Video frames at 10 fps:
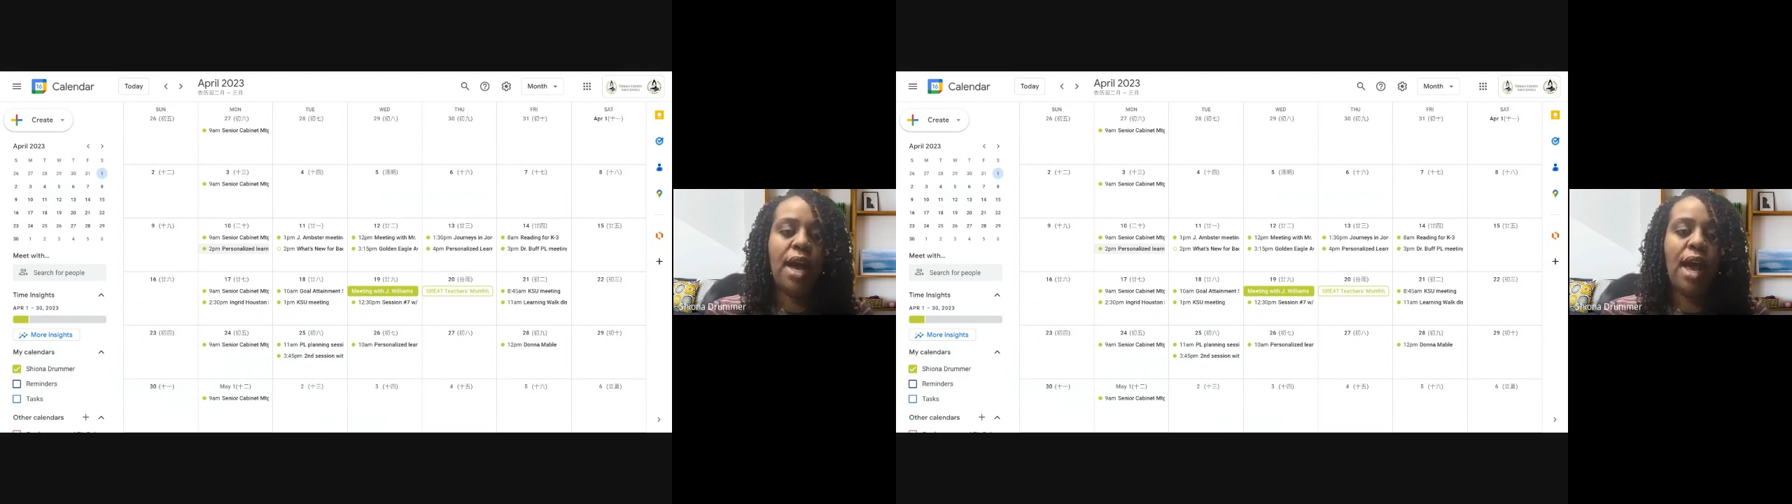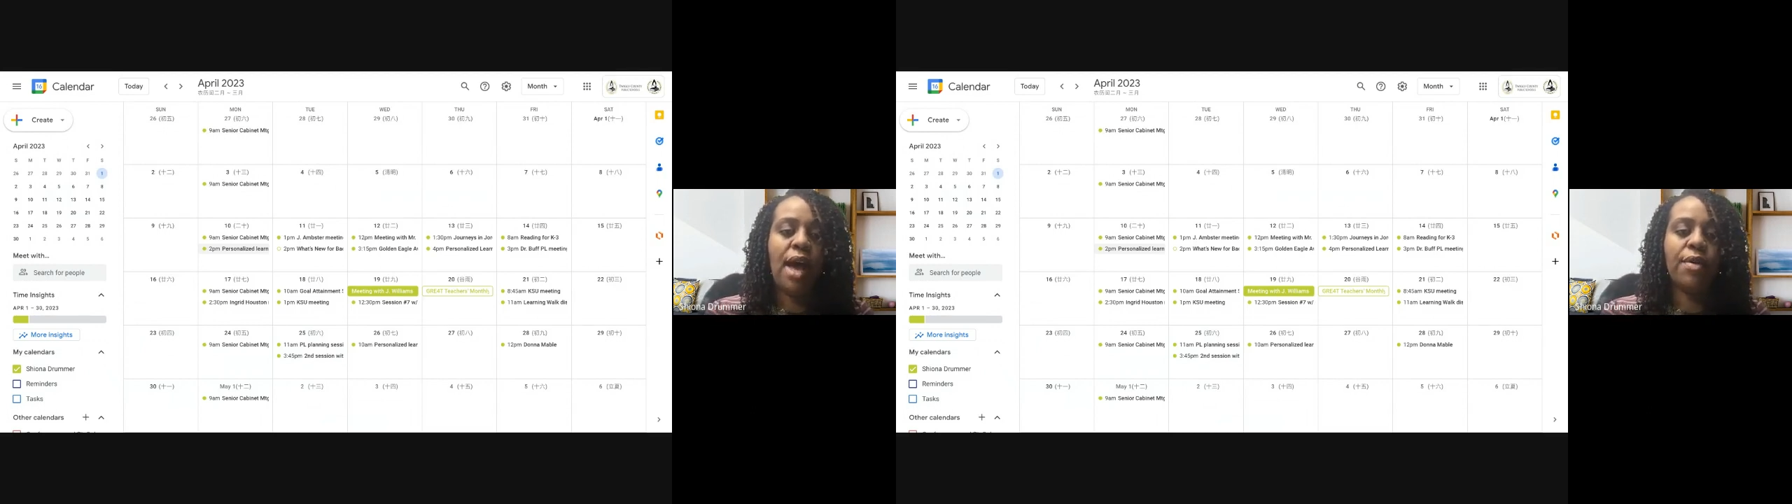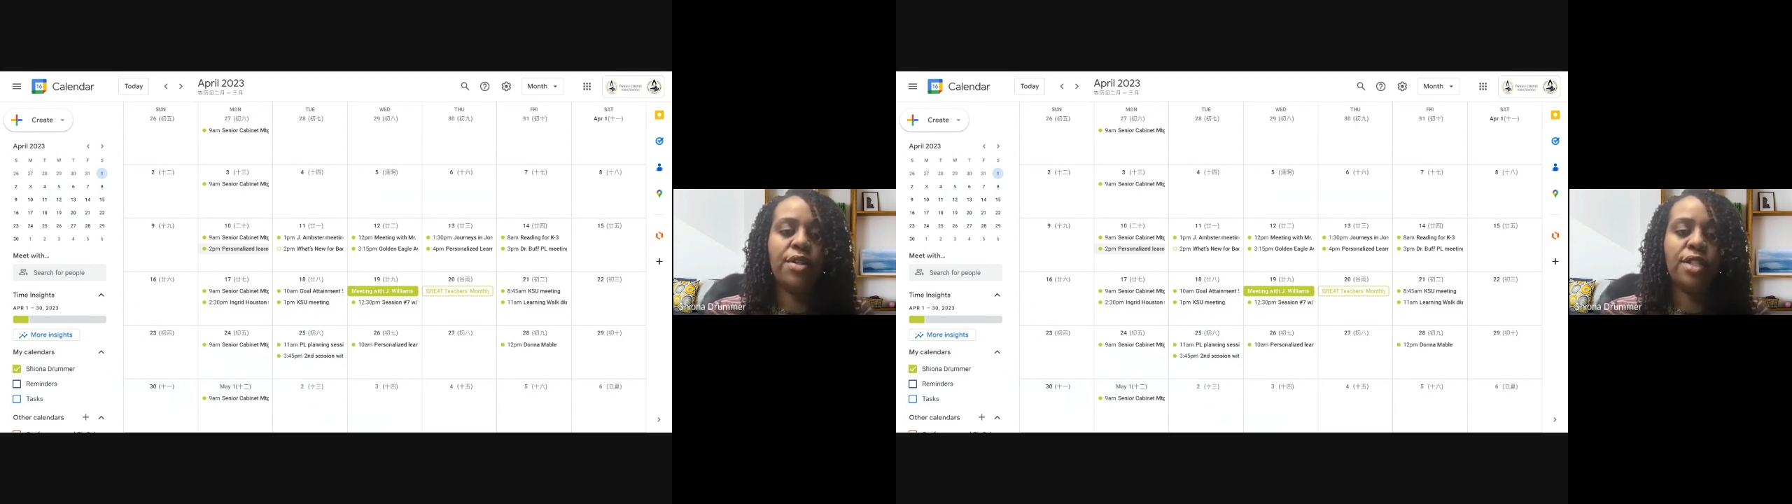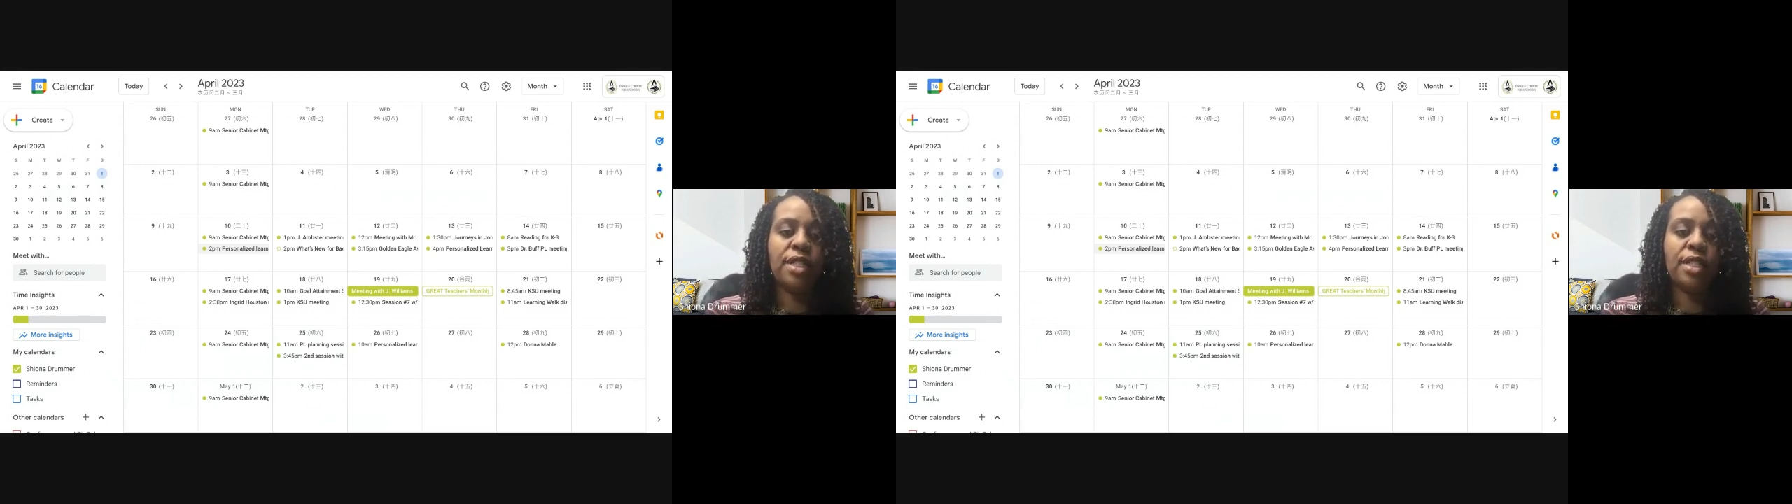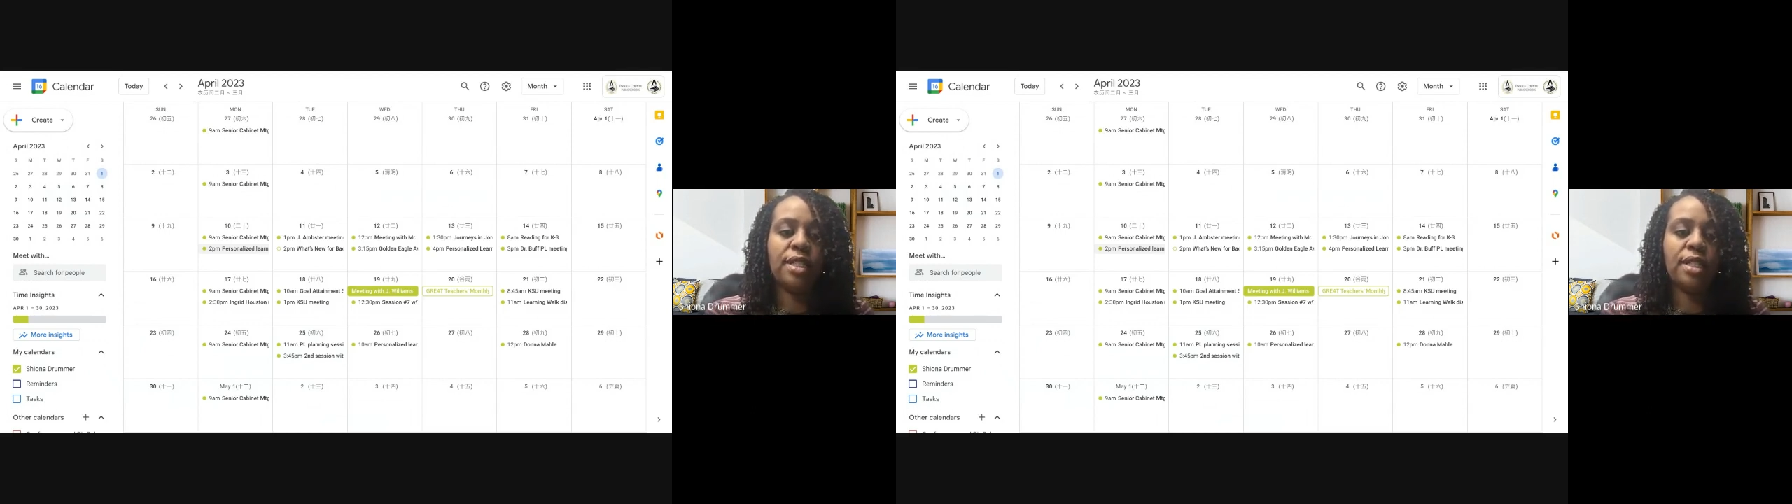I would
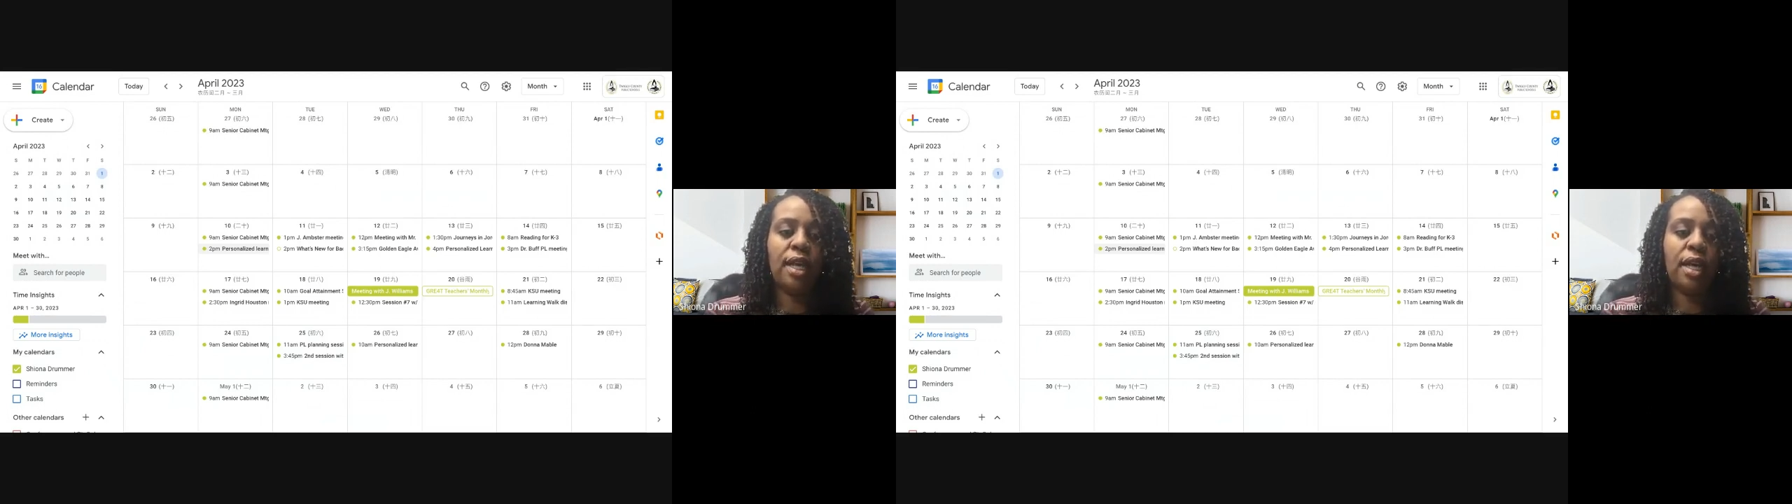just